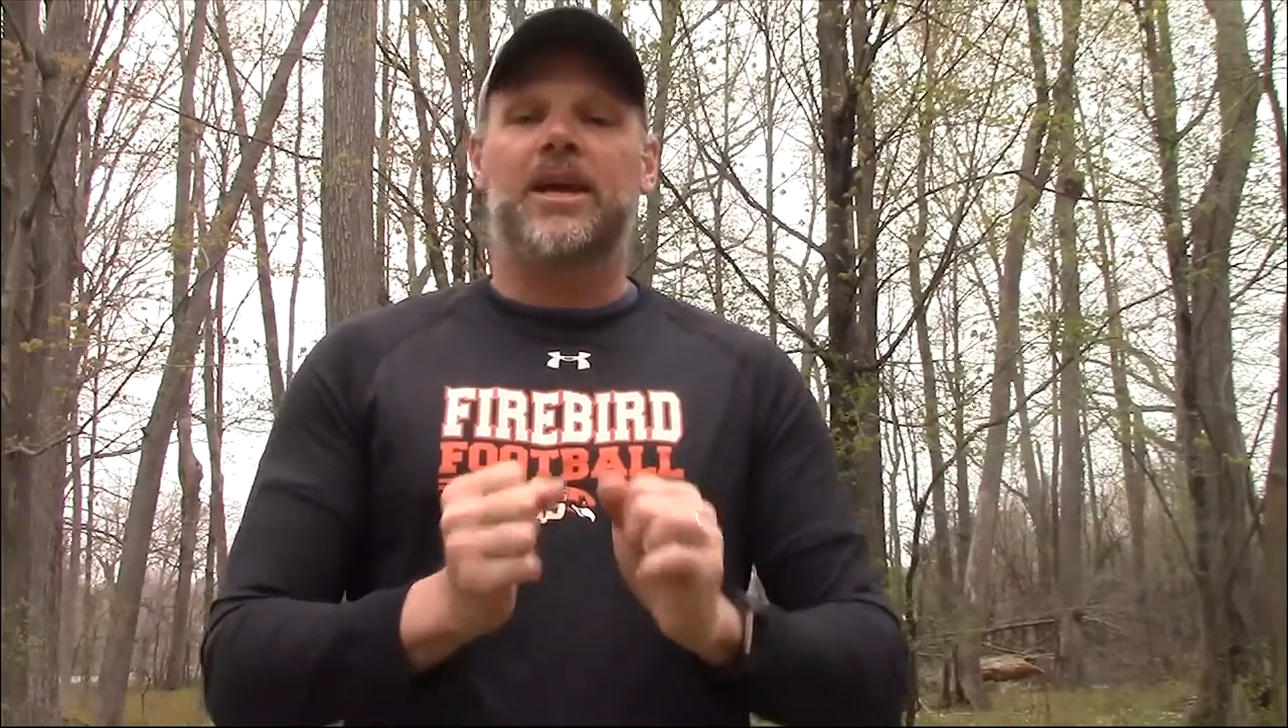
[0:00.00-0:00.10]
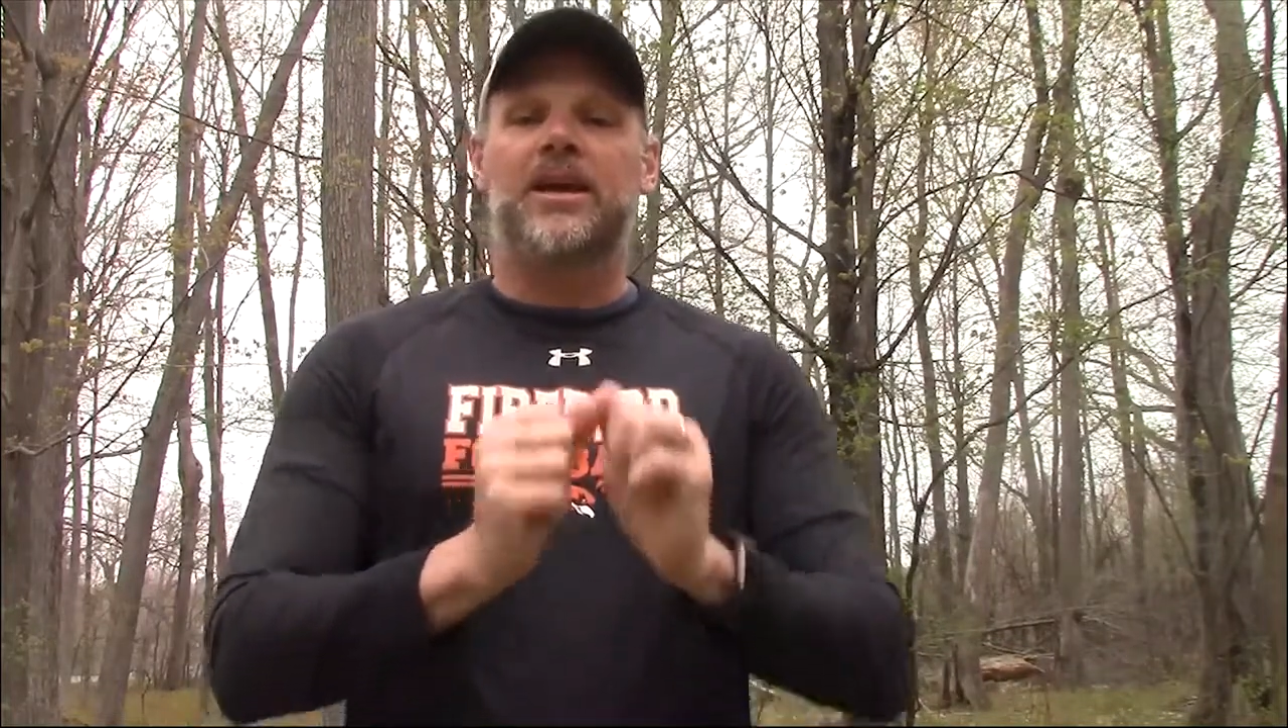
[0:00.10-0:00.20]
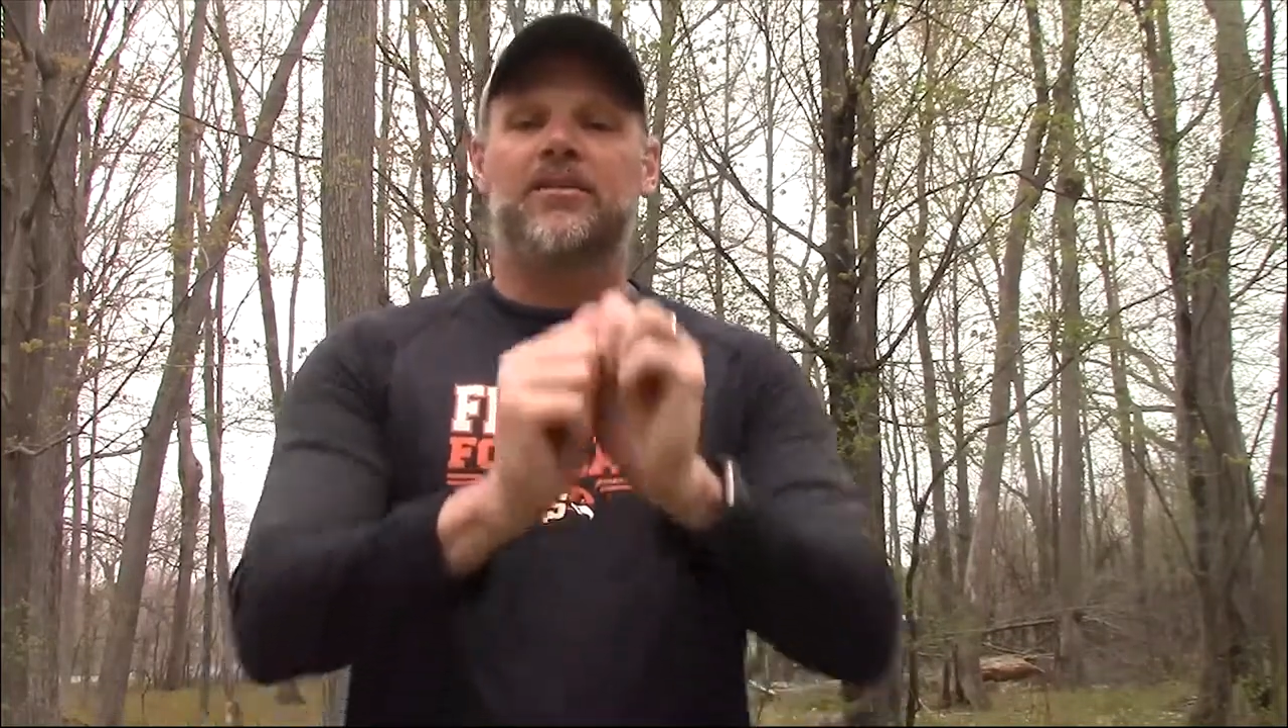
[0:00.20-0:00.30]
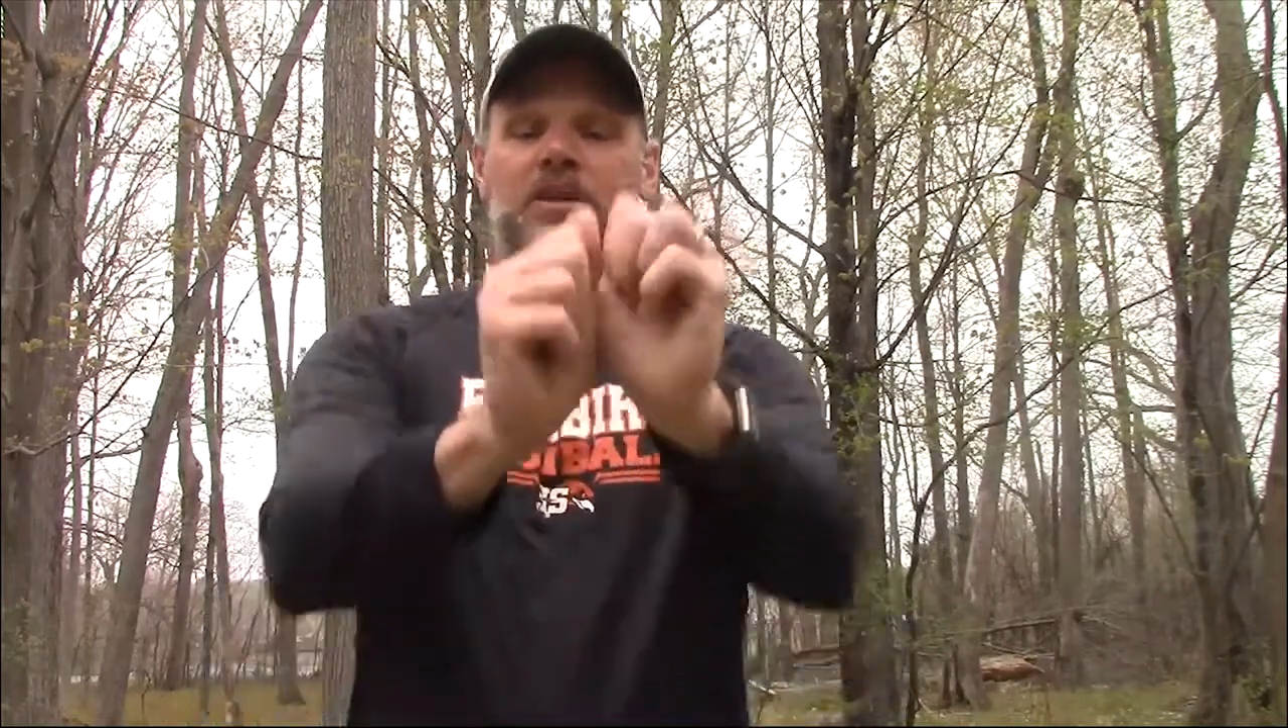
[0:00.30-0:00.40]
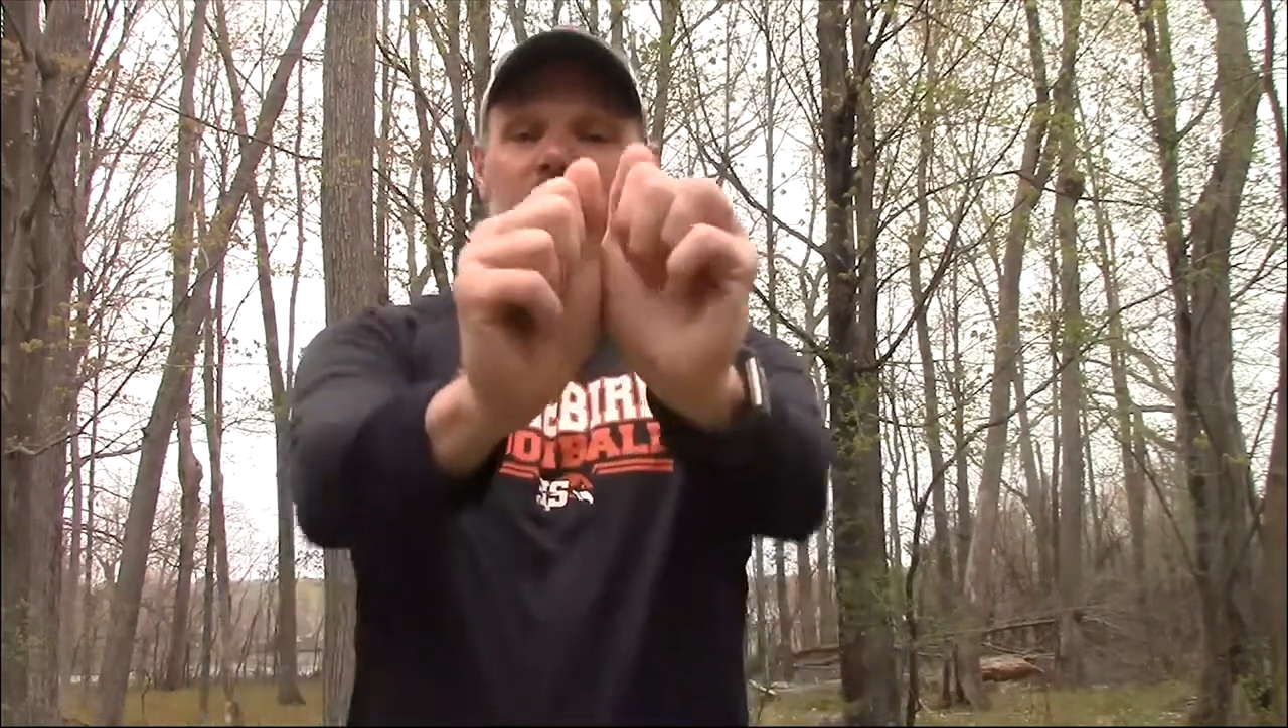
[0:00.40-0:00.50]

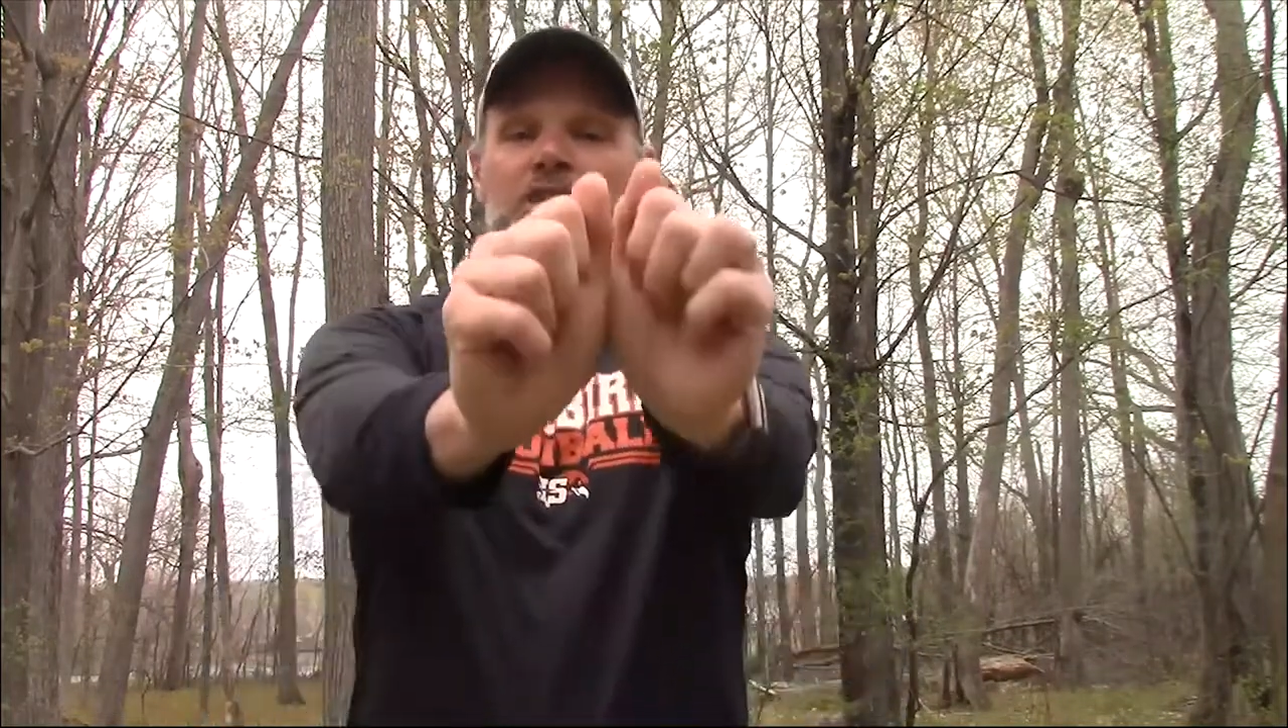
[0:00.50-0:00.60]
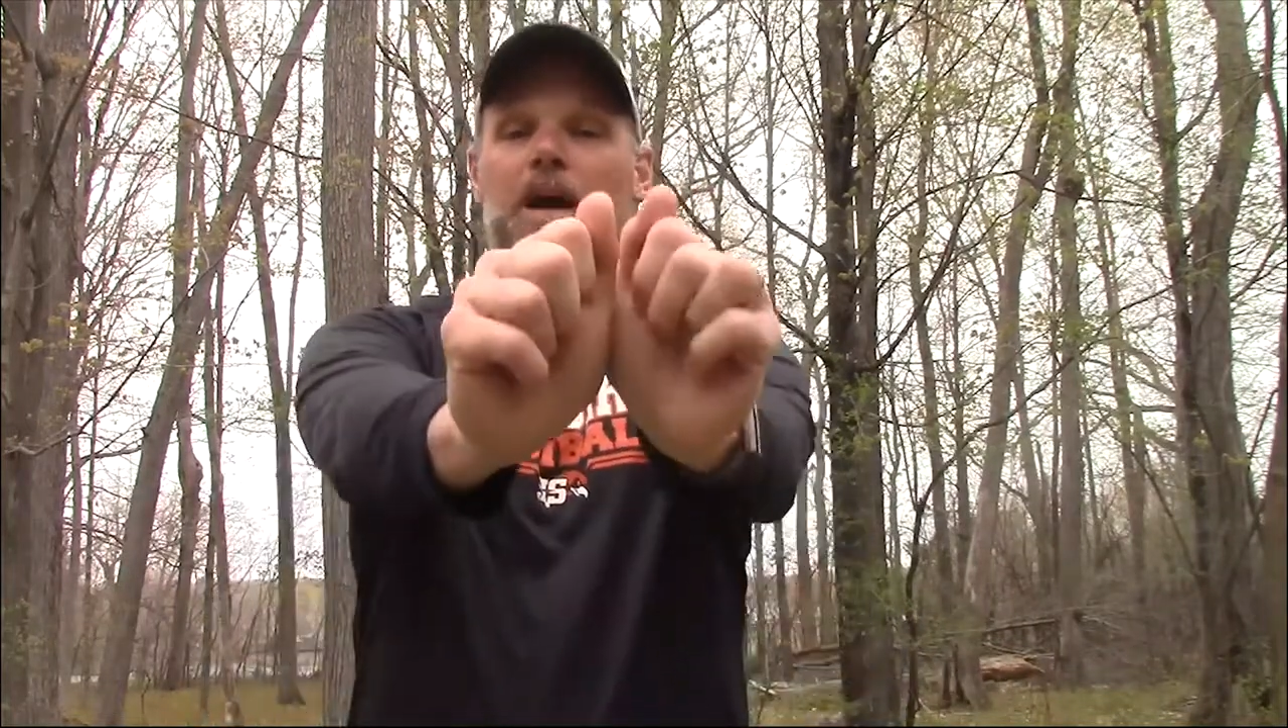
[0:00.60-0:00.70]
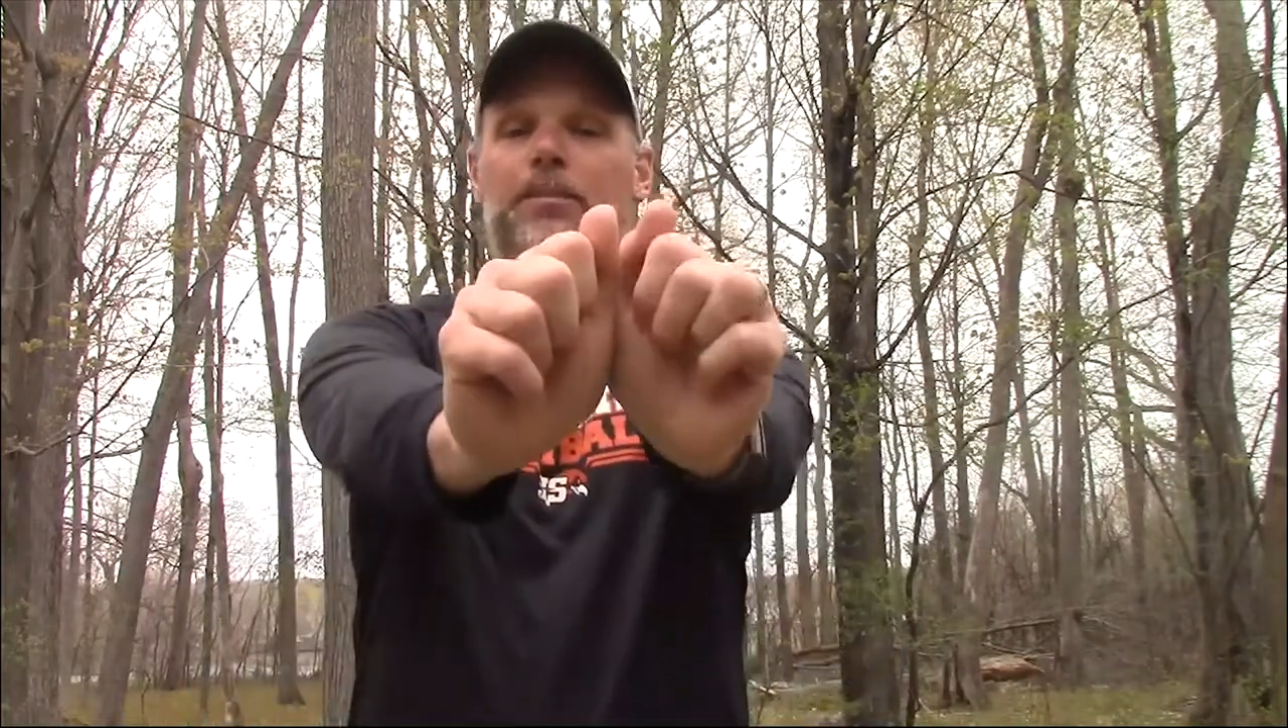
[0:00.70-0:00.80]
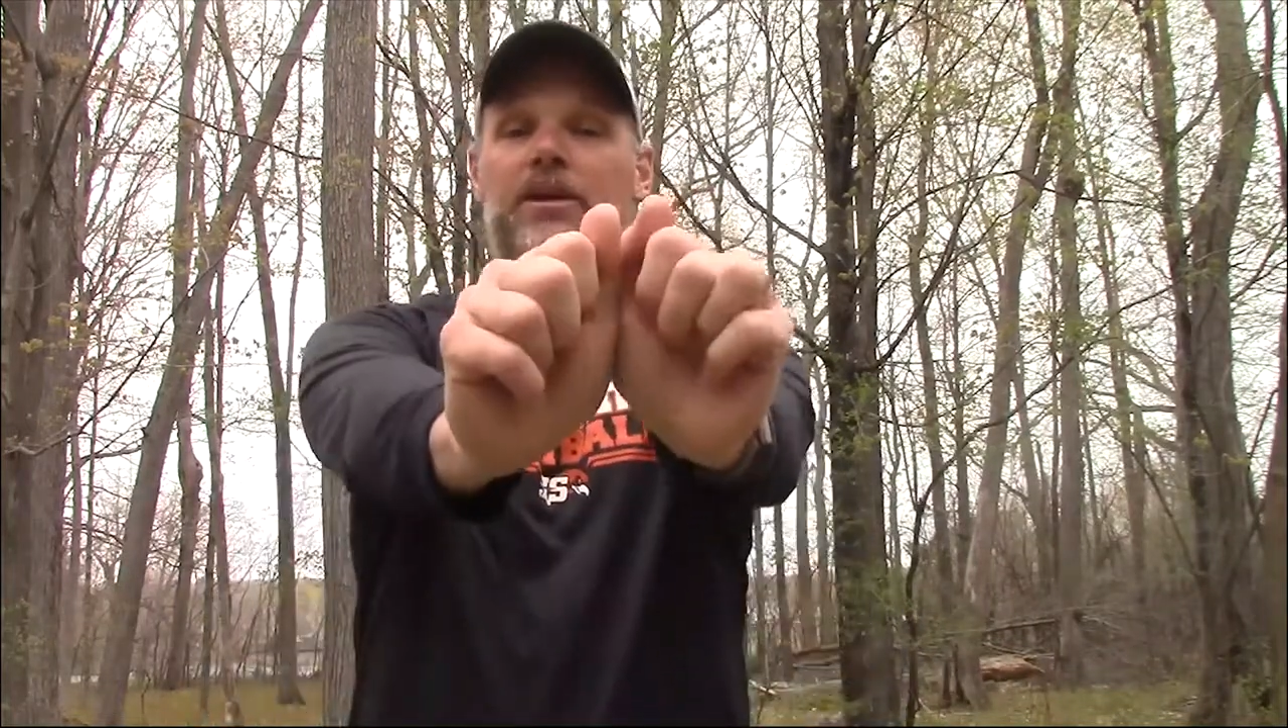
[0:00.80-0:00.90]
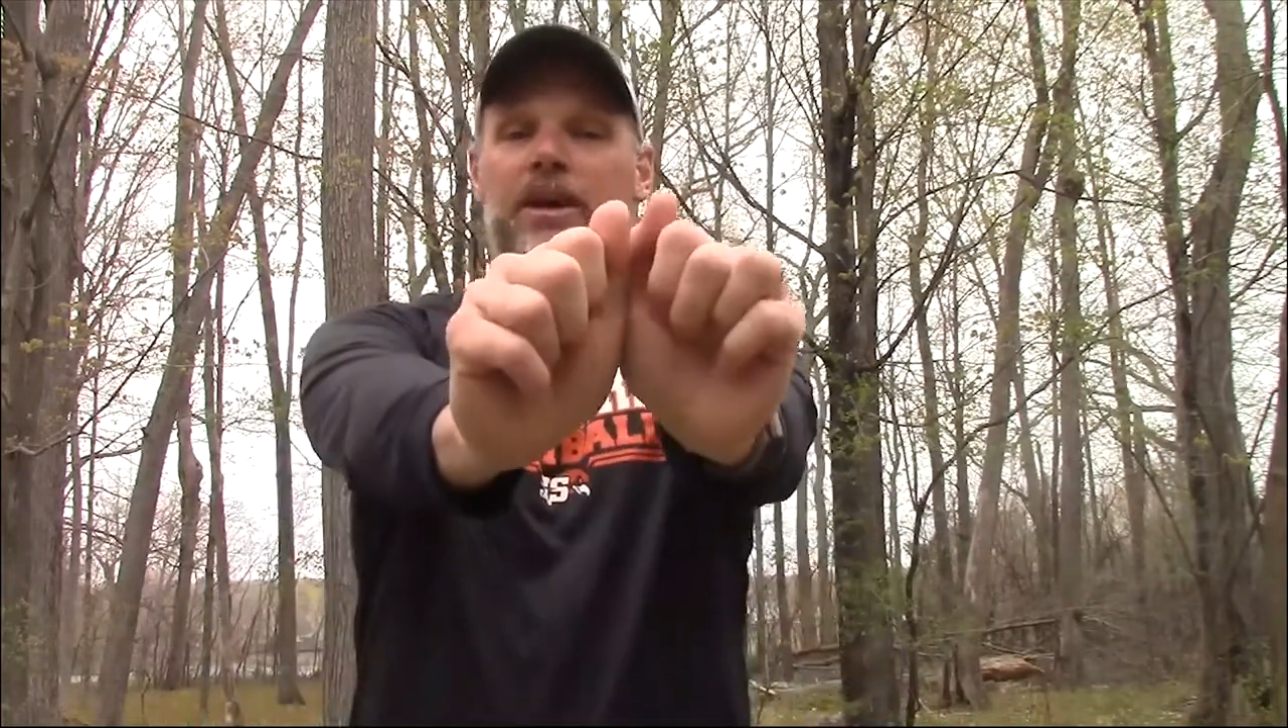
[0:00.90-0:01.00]
he's going to